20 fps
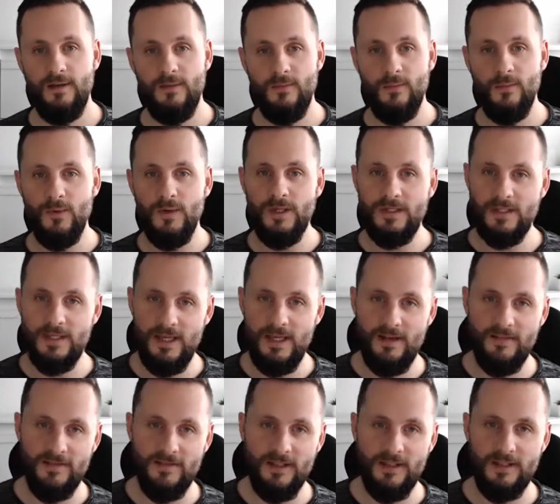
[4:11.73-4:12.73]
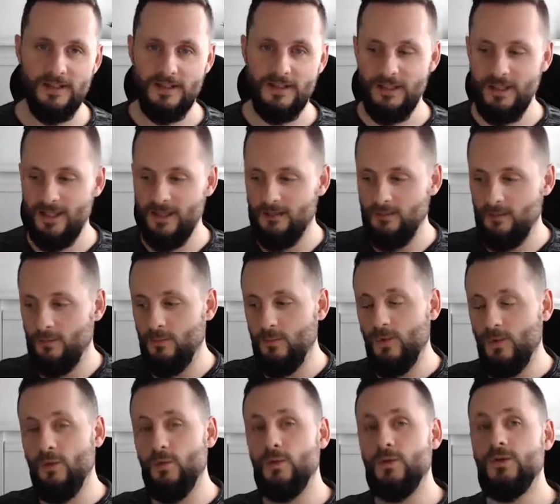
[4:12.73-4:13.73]
what is left unsaid,
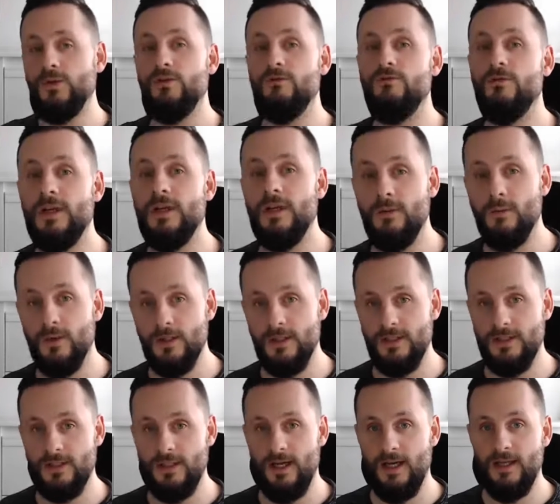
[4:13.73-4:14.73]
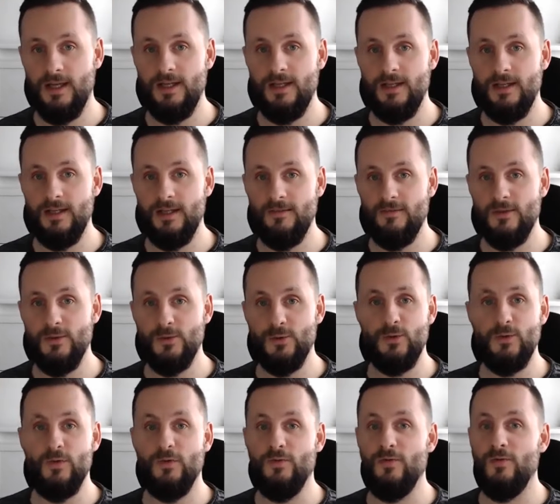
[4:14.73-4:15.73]
what would you really want to say if this
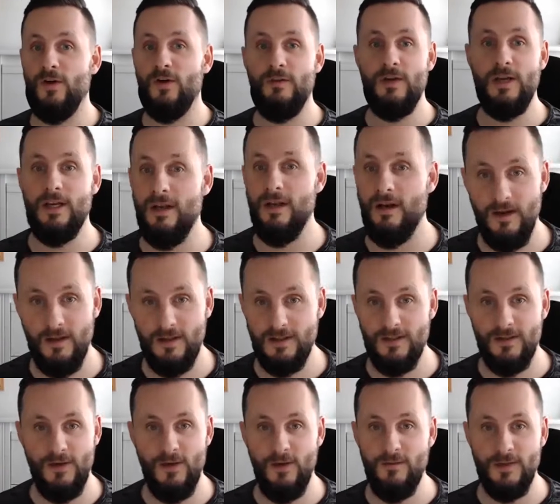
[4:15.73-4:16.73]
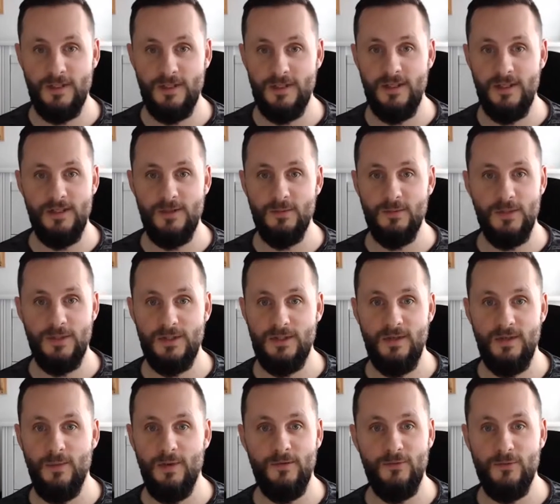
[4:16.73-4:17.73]
was your very last conversation with
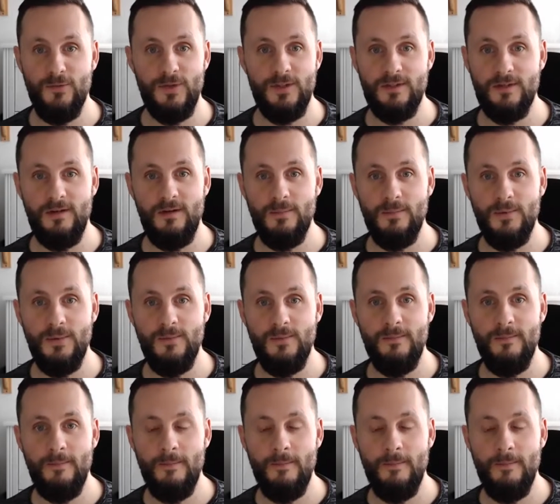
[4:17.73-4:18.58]
someone, for example.